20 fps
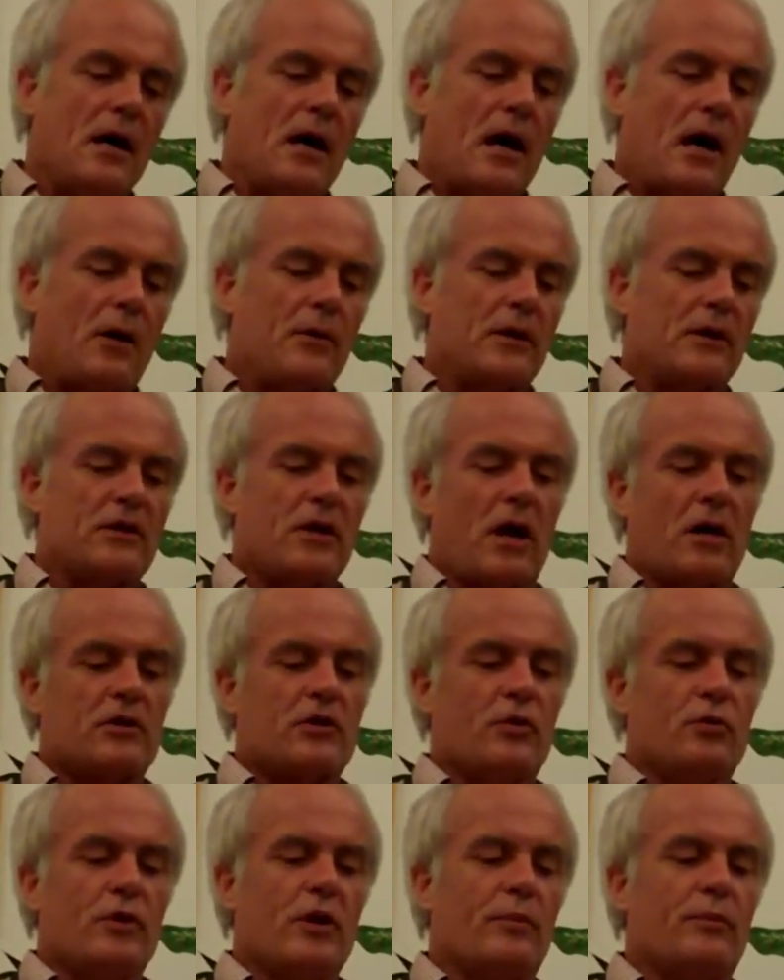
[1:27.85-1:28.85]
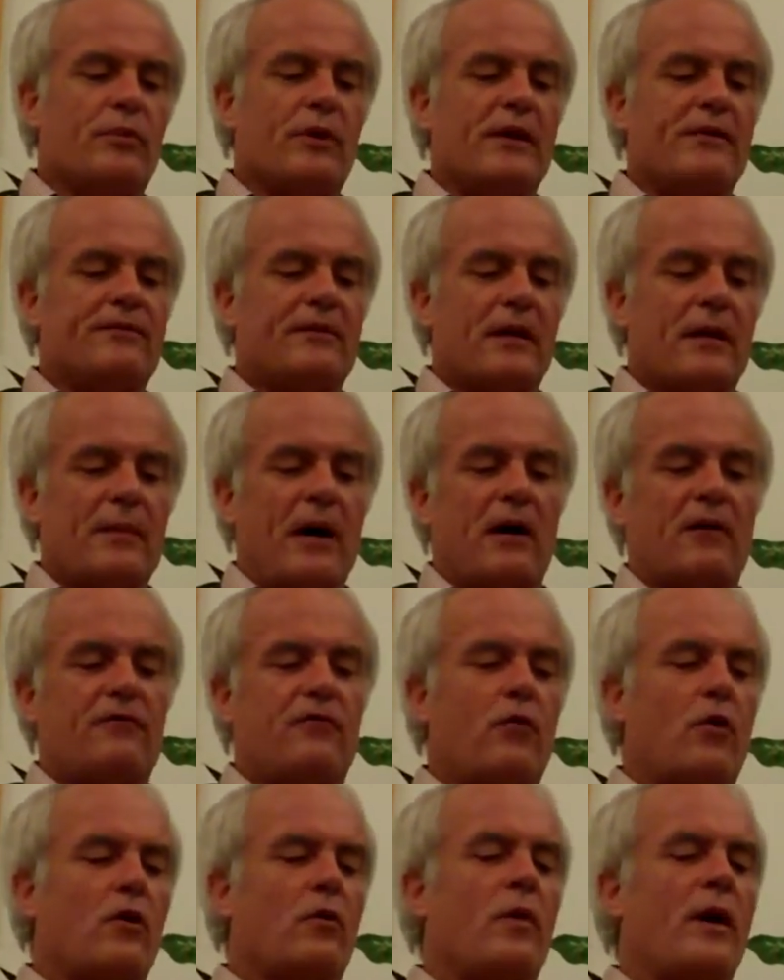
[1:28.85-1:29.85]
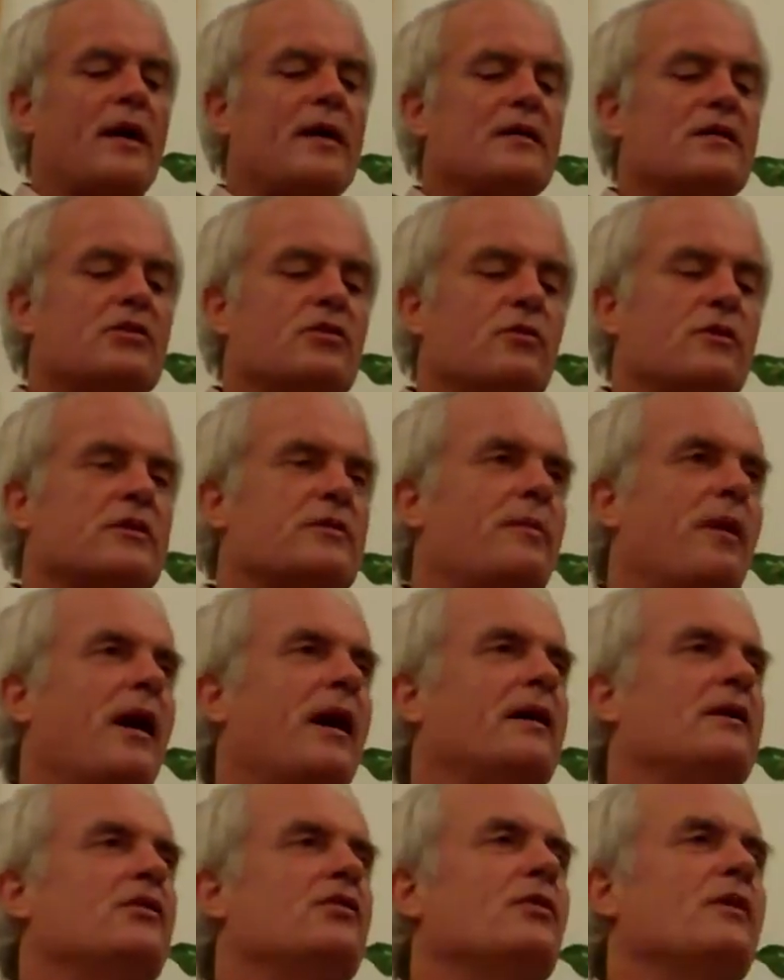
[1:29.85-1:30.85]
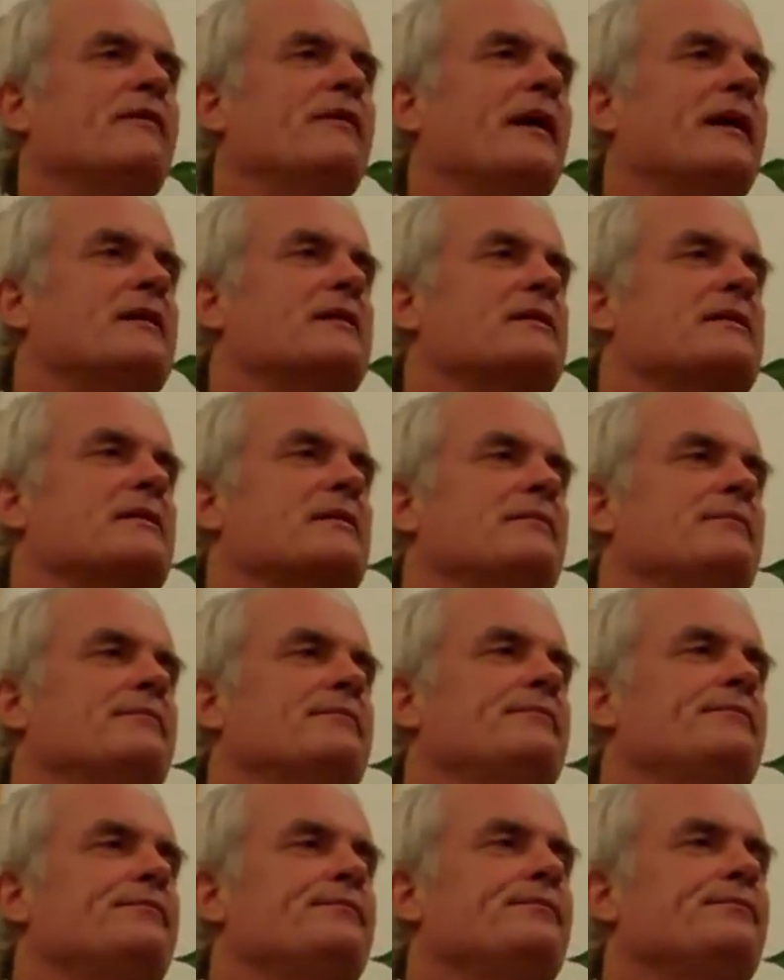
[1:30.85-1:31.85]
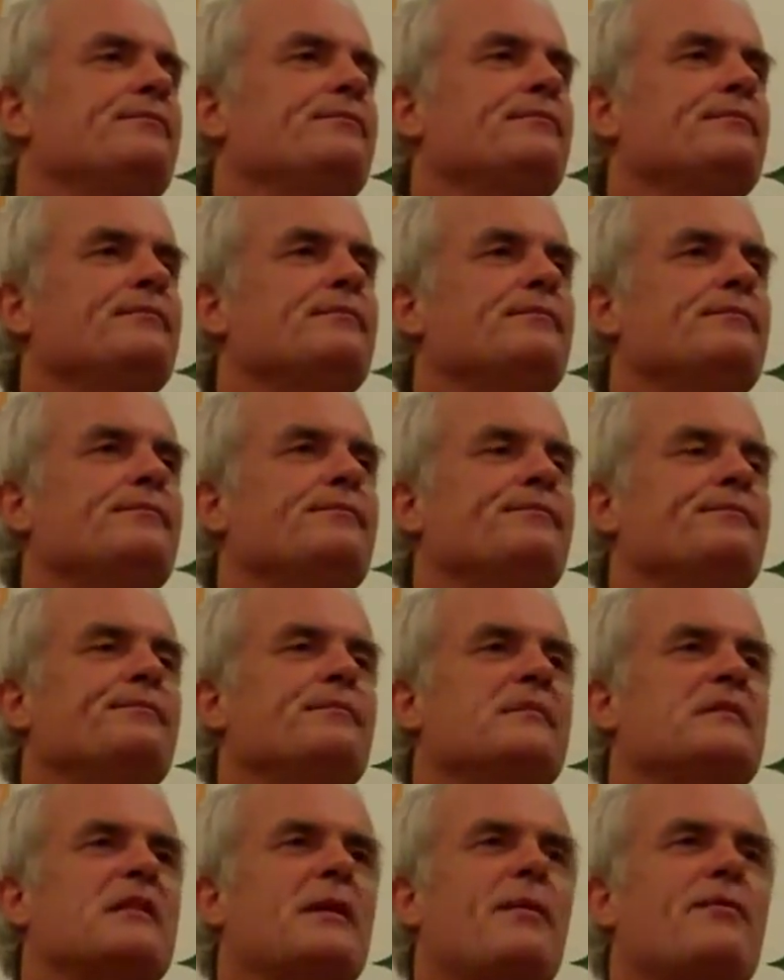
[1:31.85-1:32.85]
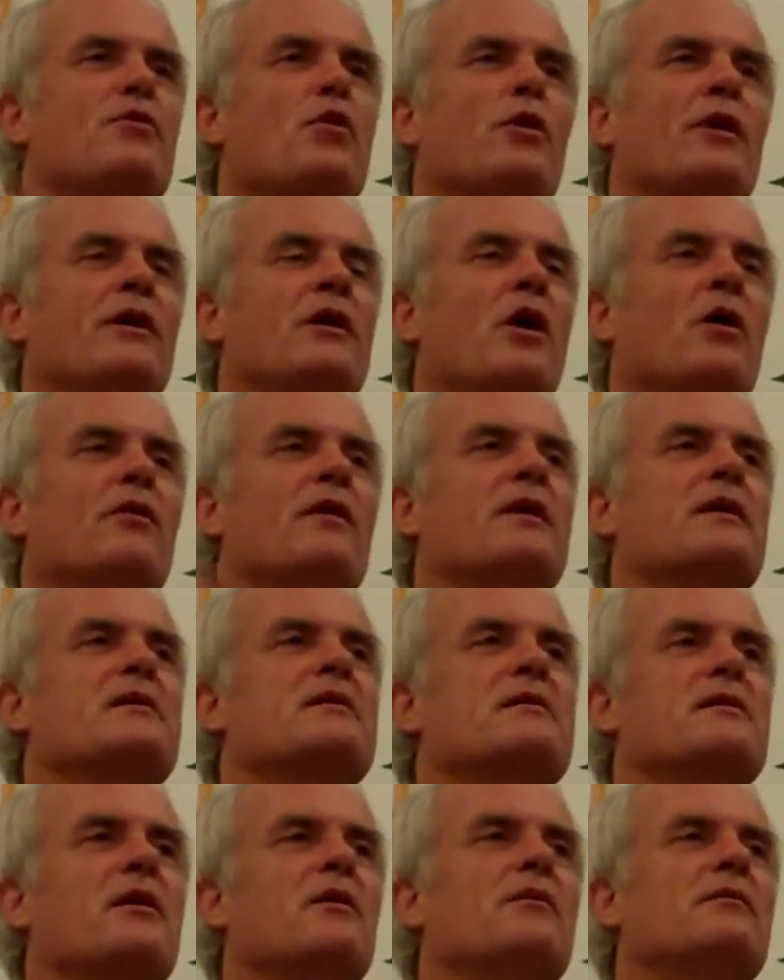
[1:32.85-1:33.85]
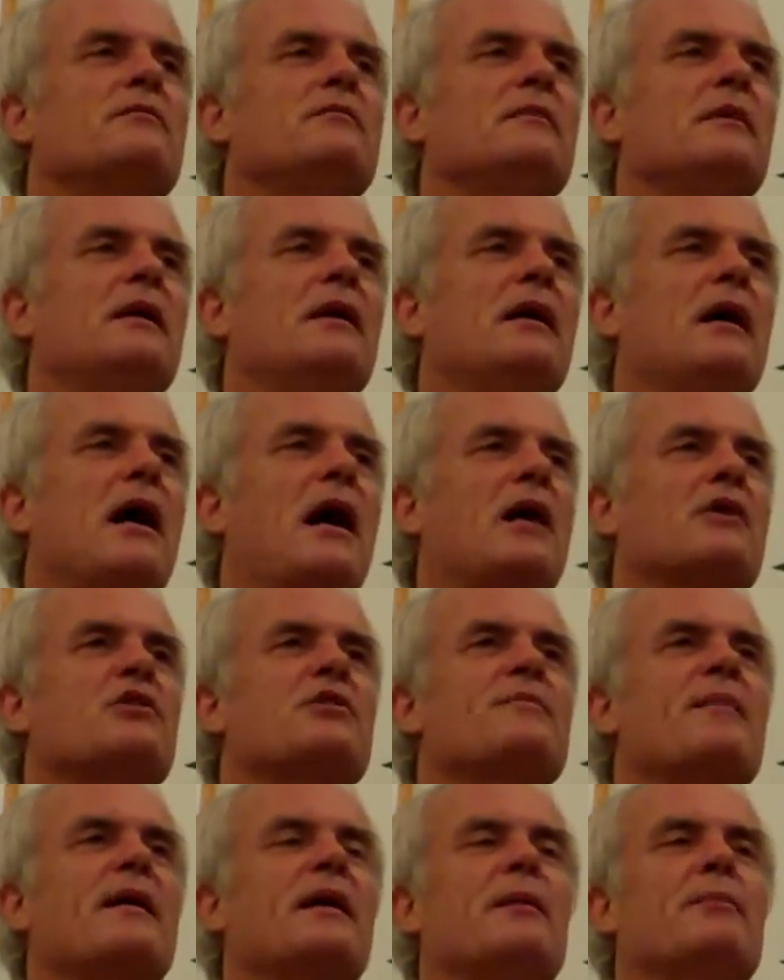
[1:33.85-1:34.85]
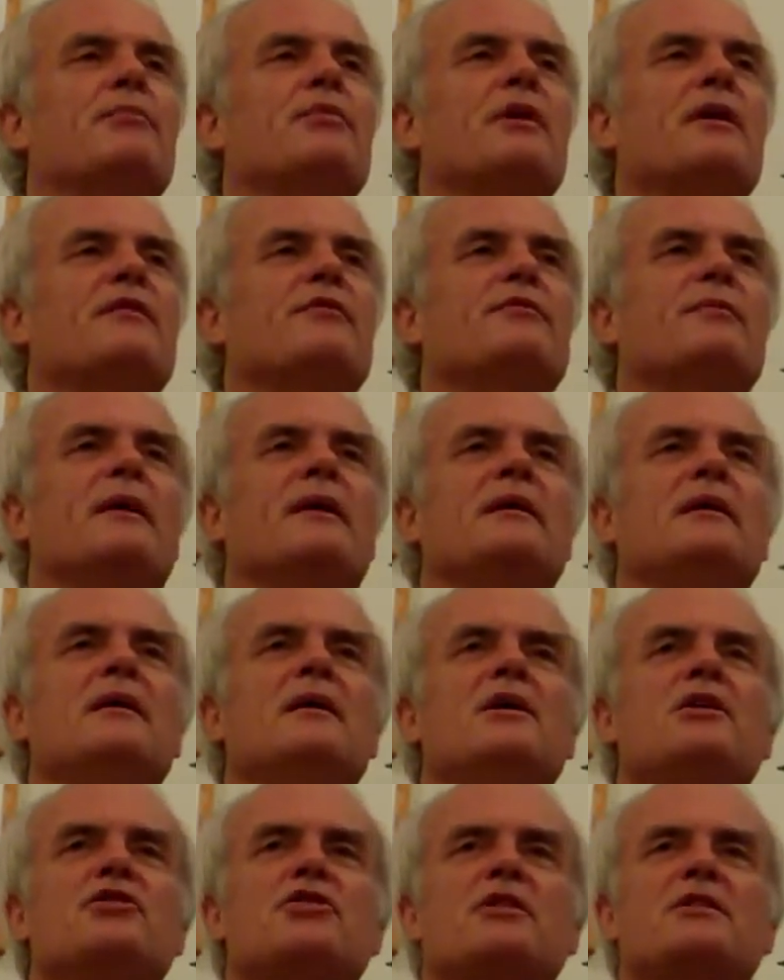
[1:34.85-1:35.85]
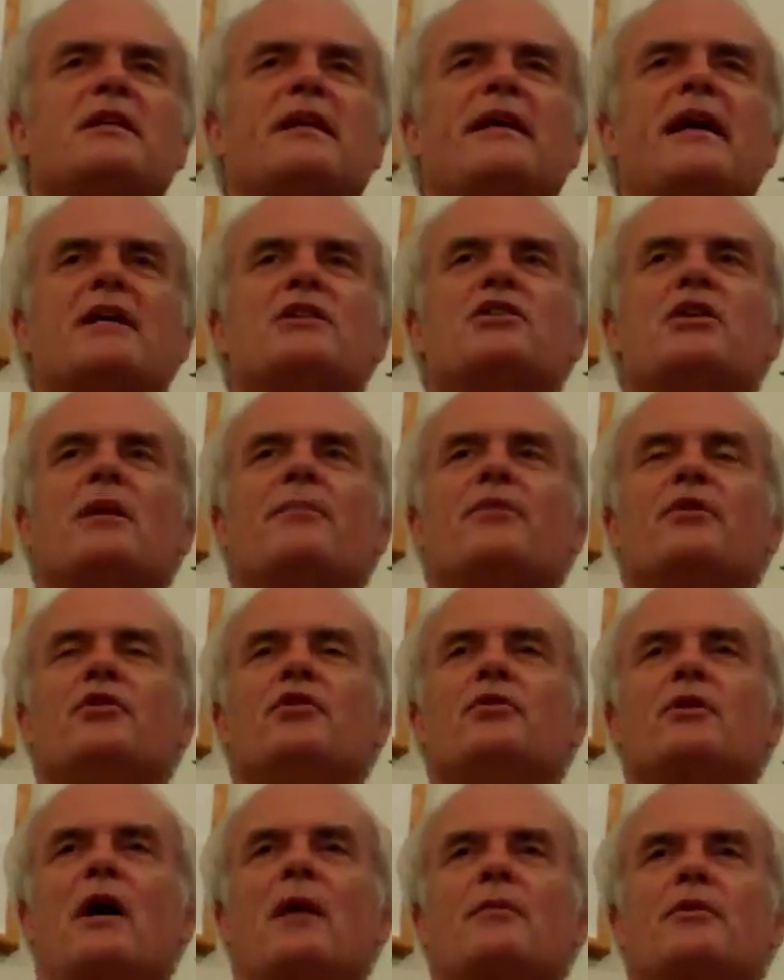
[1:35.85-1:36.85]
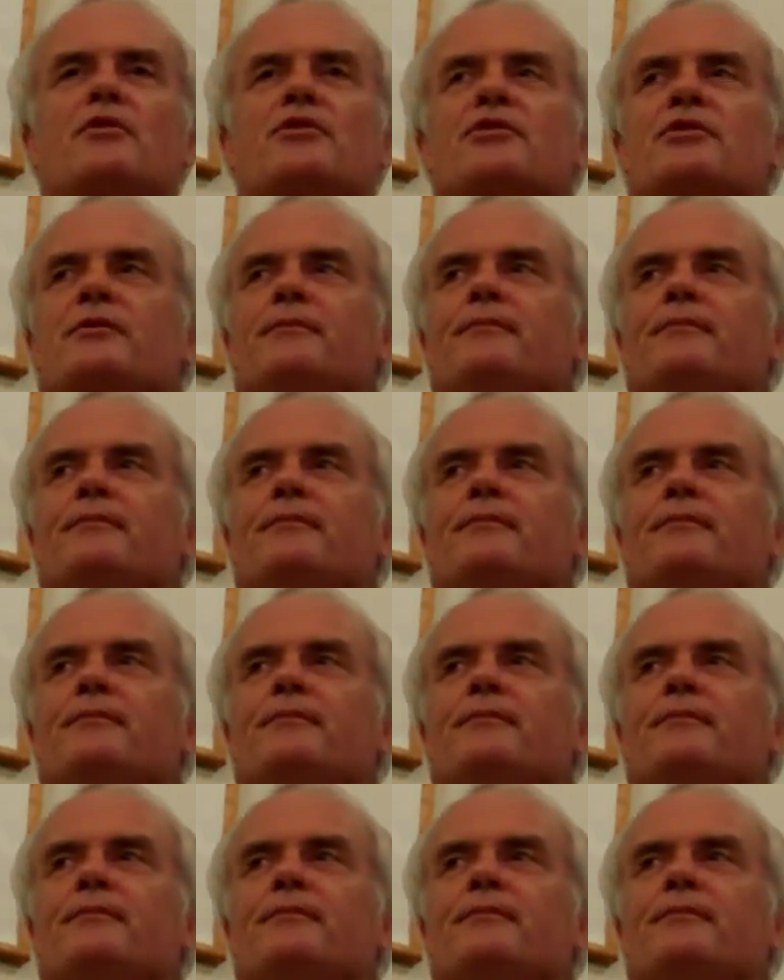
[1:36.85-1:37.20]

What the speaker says: want to talk to you real briefly about 4 ways to respond to events. Some of you already know this, so I'll just make it brief, just to catch up the newcomers.